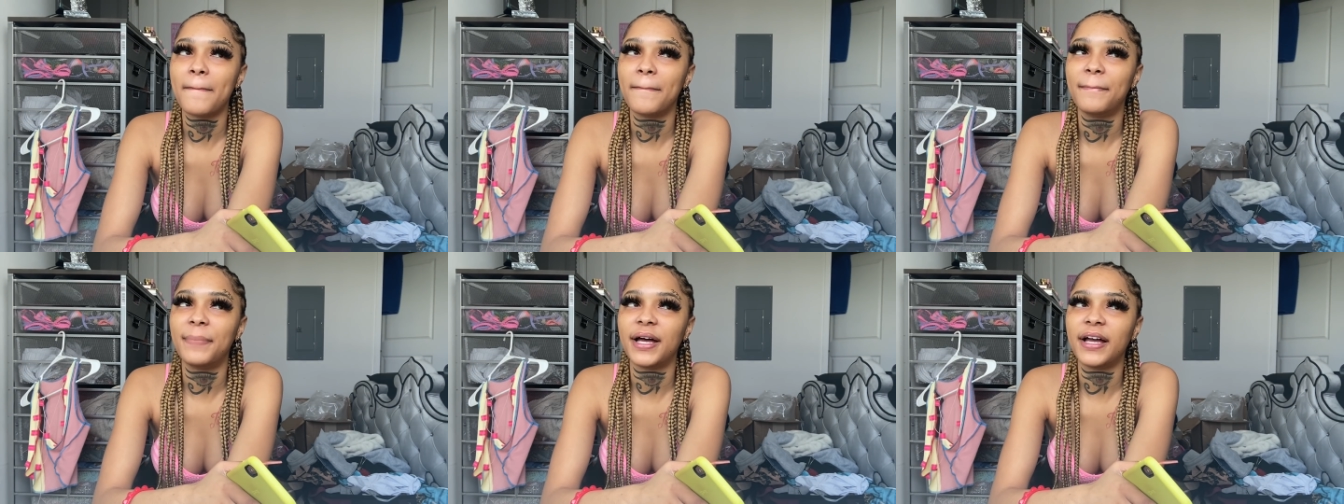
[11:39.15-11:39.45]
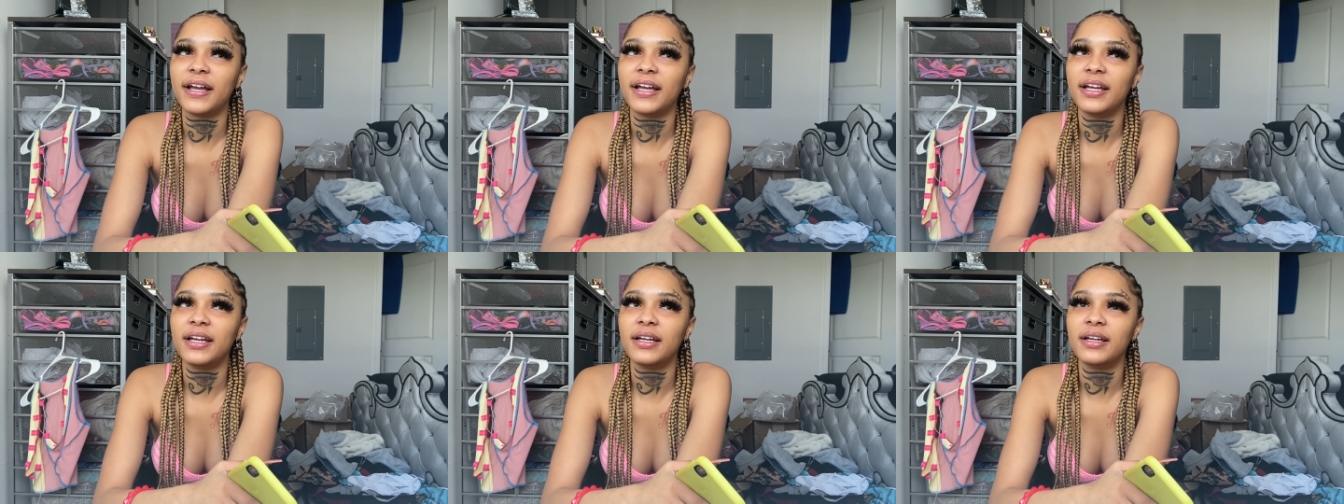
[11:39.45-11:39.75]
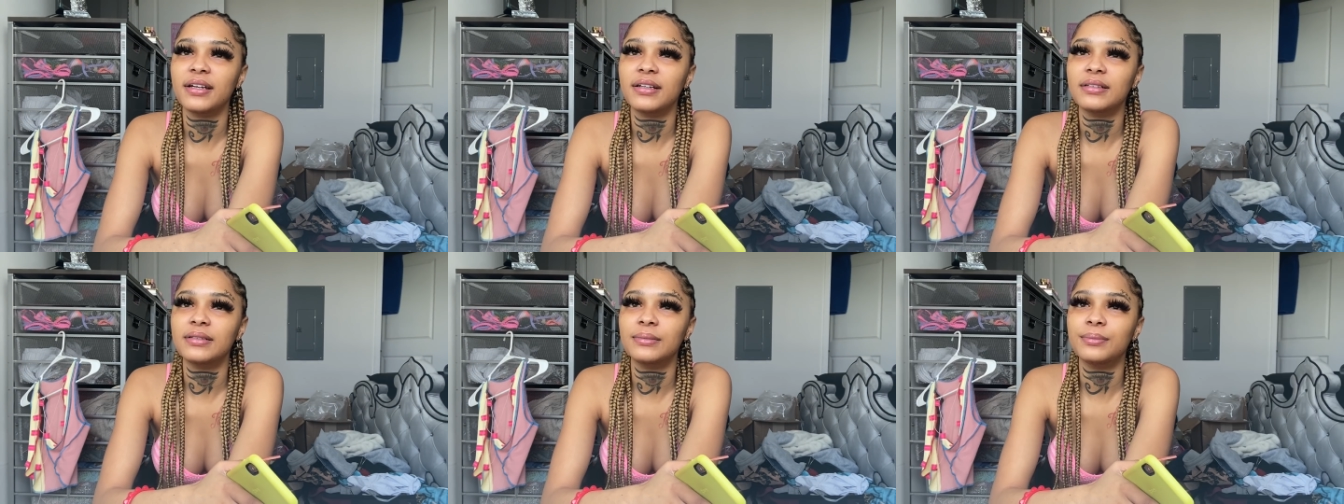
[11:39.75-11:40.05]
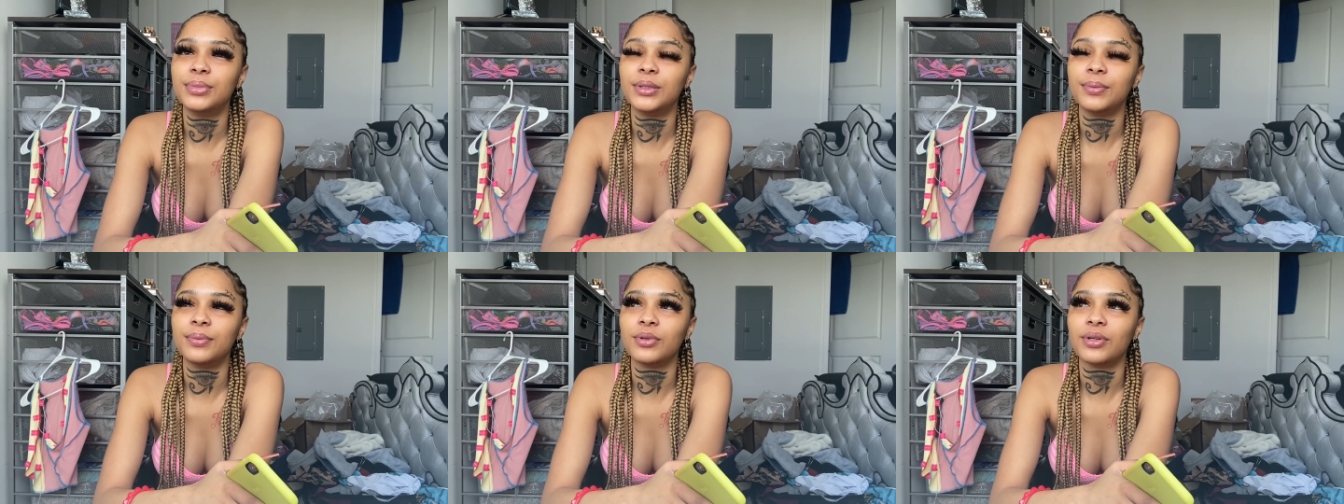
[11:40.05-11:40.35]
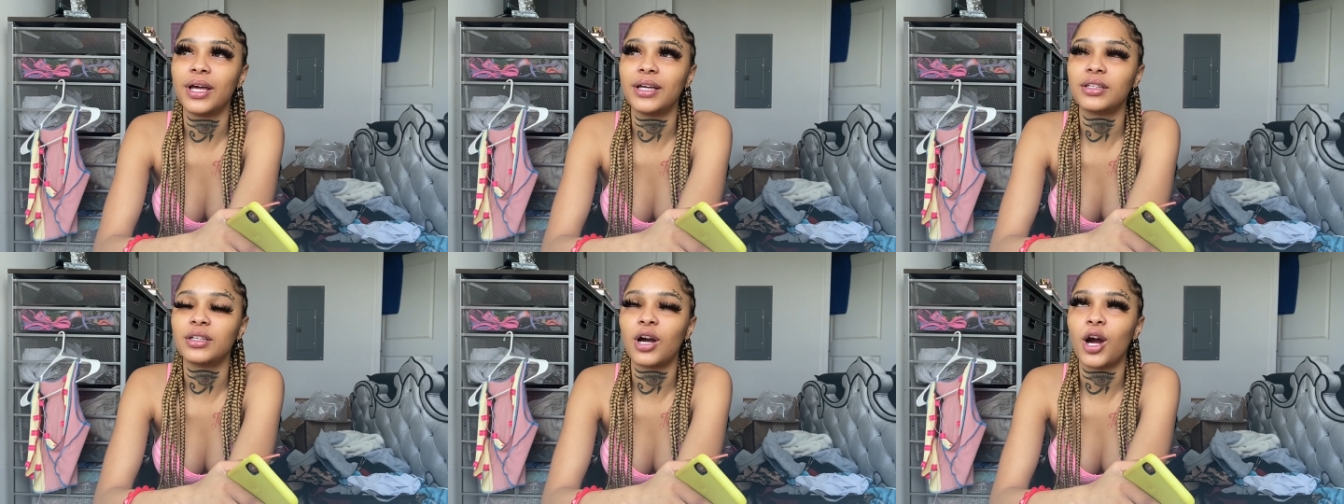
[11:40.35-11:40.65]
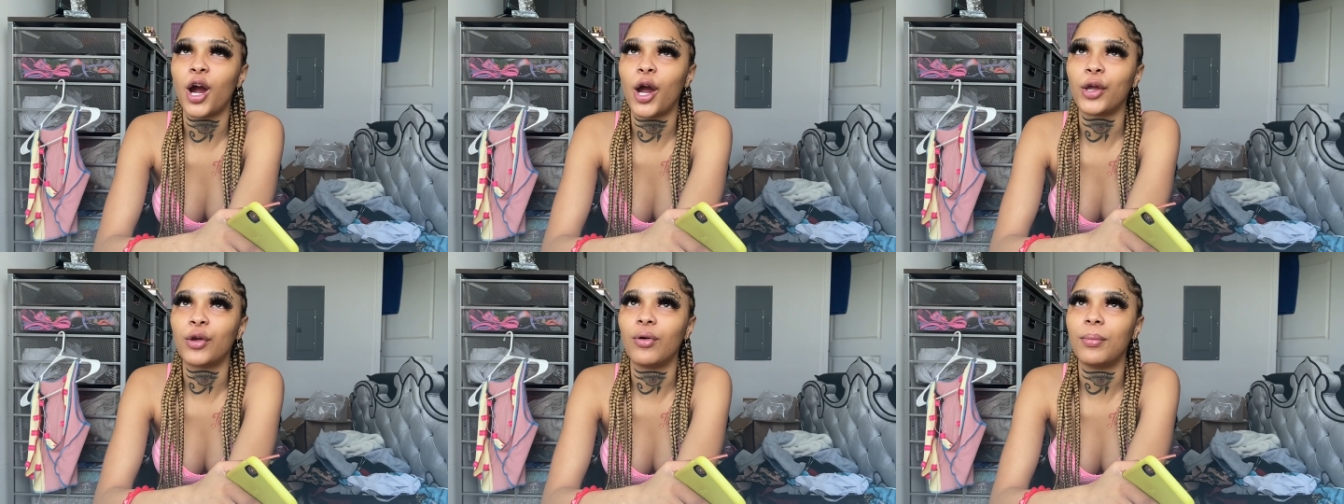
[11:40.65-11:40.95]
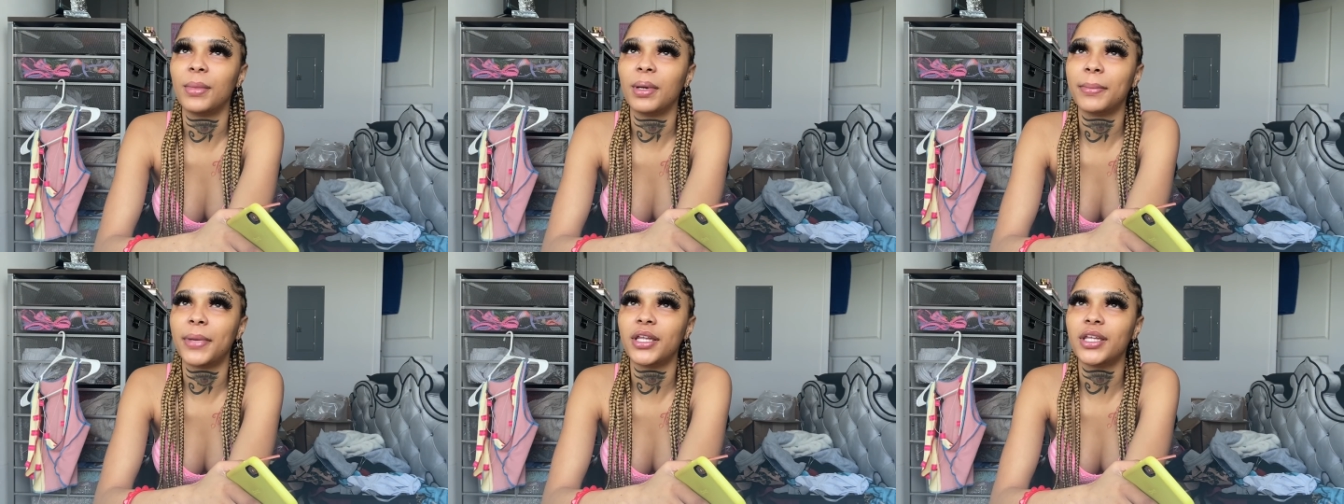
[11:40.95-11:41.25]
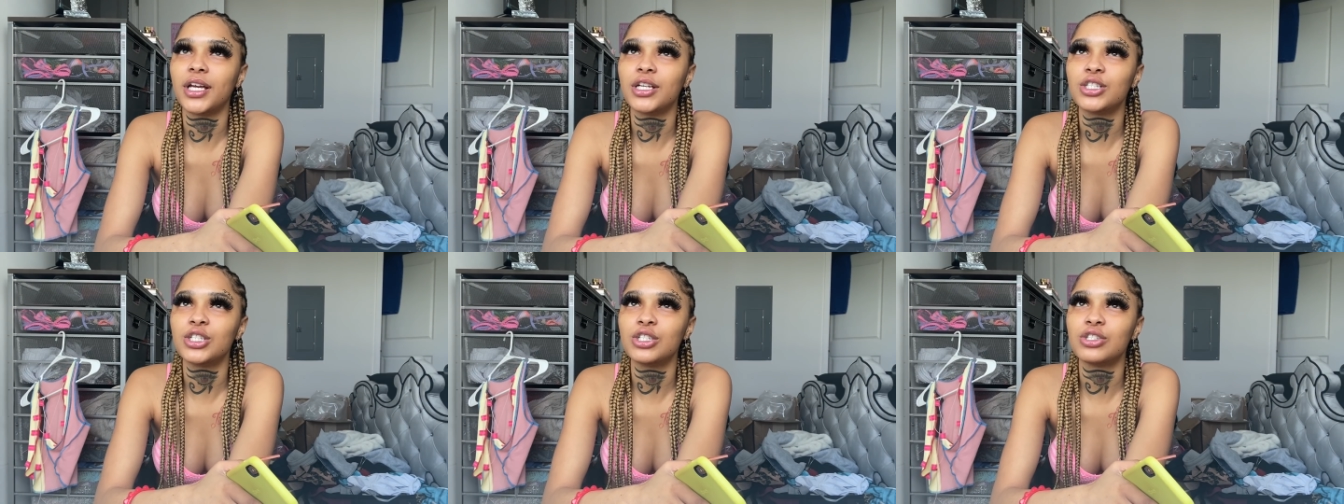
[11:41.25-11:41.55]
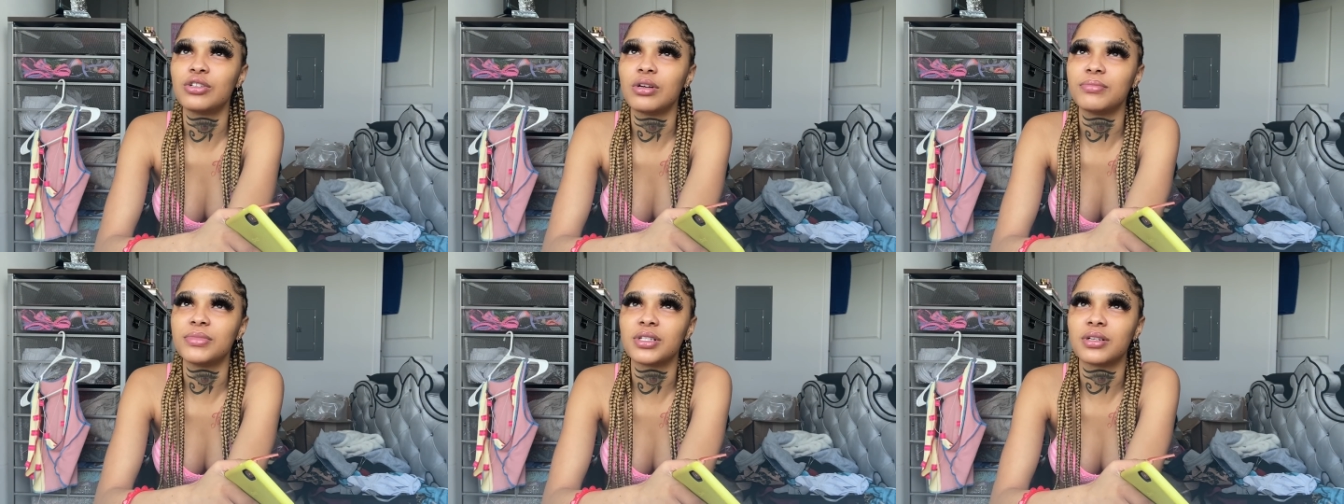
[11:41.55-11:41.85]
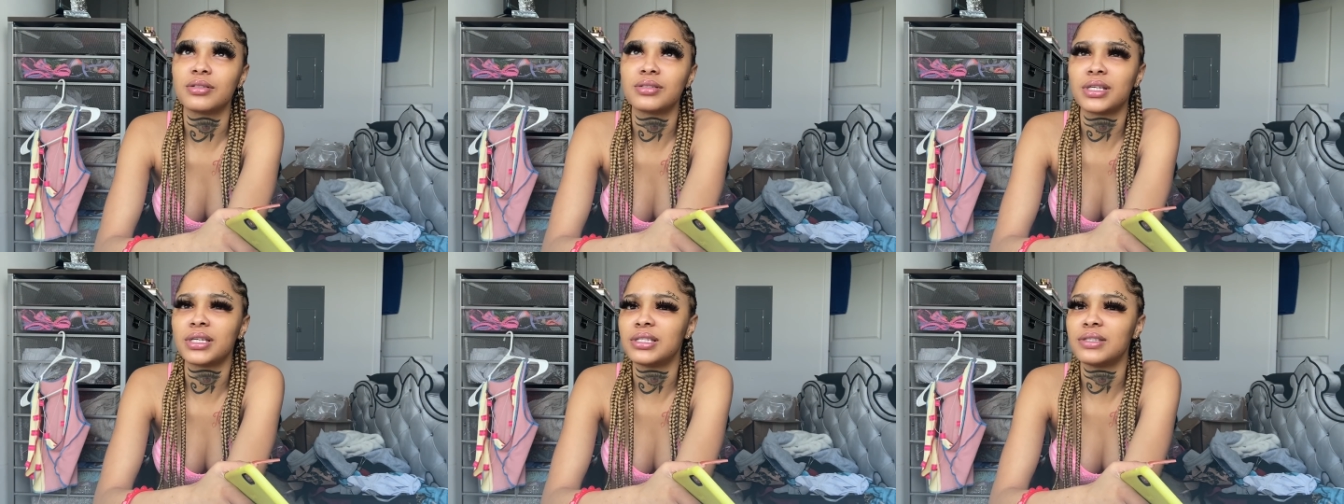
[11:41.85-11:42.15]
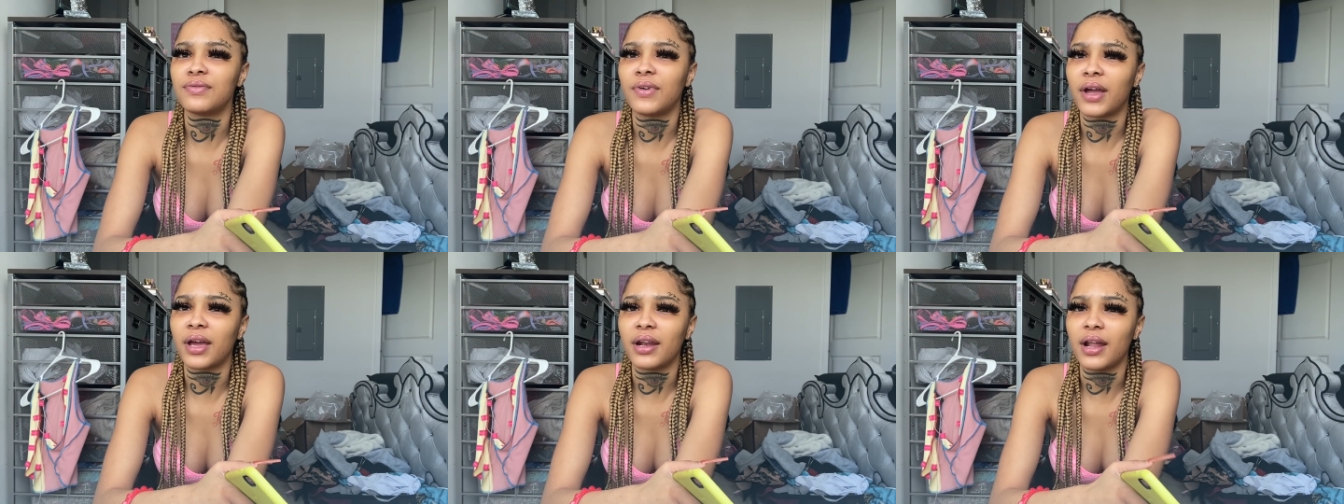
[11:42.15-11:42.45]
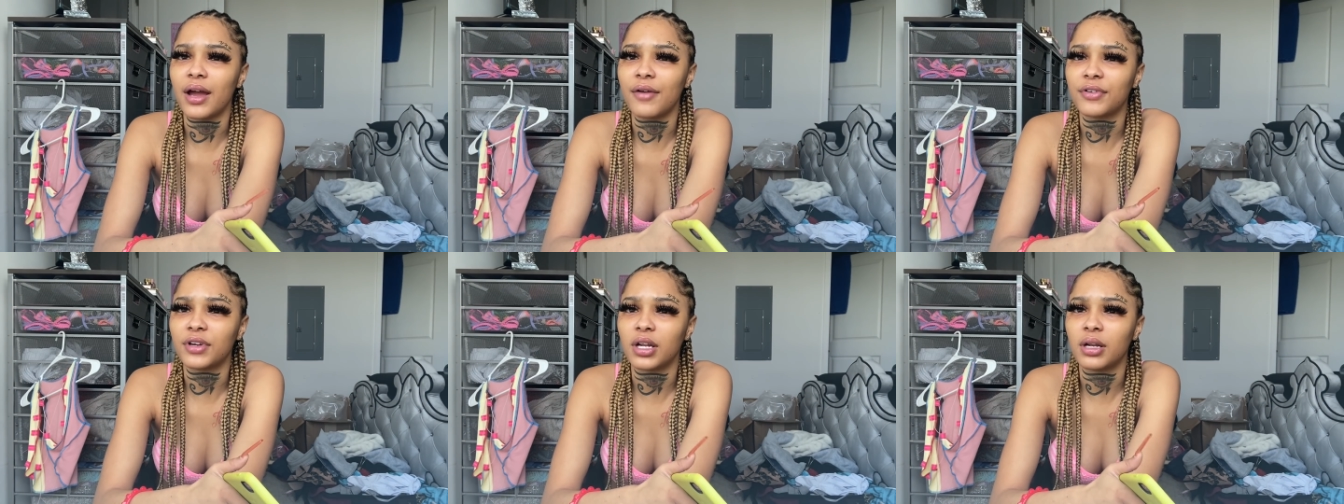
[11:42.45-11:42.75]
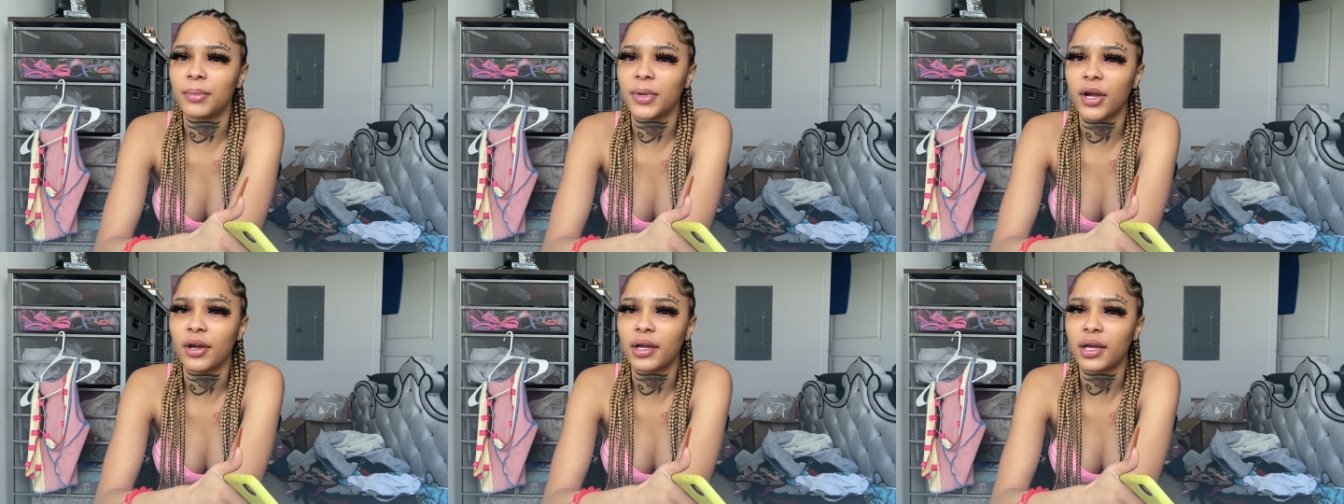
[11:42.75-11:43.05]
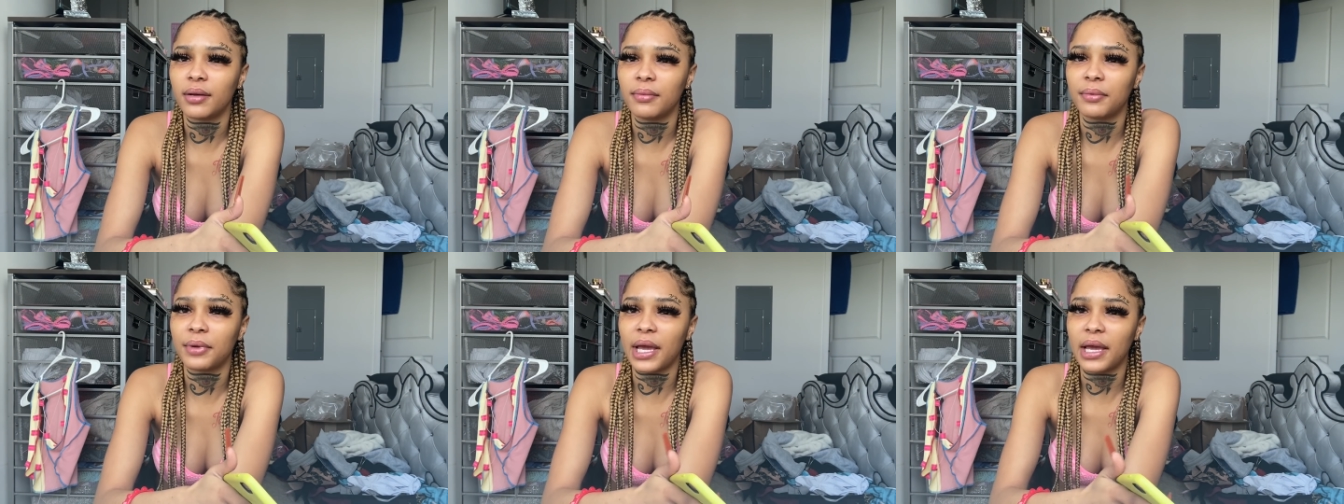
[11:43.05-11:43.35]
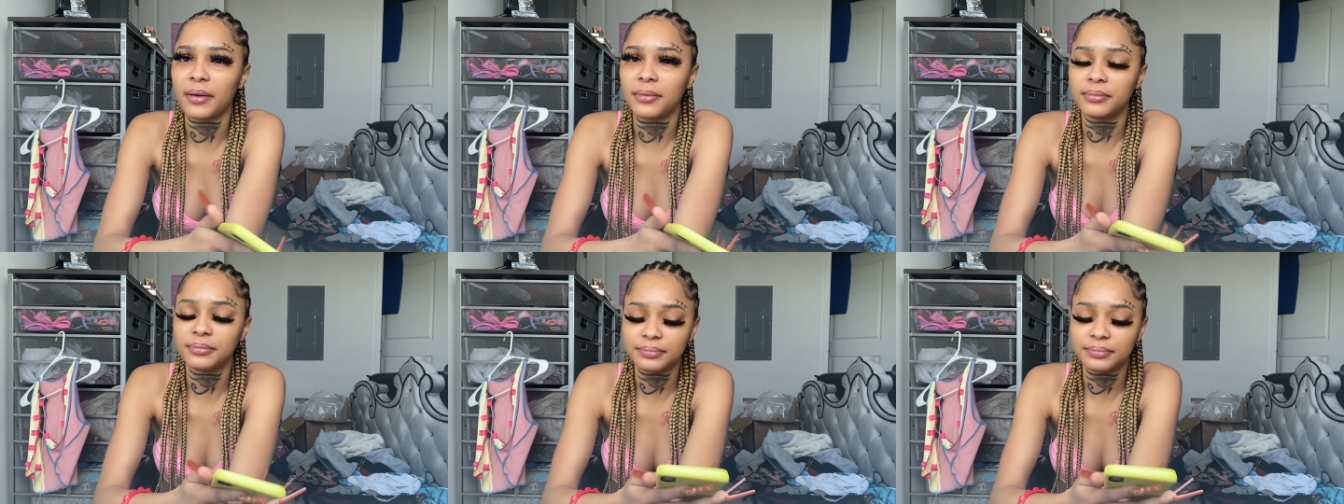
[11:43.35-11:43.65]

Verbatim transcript: But people like to argue with me about that shit, so I'm just gonna say he's fucking African American, okay?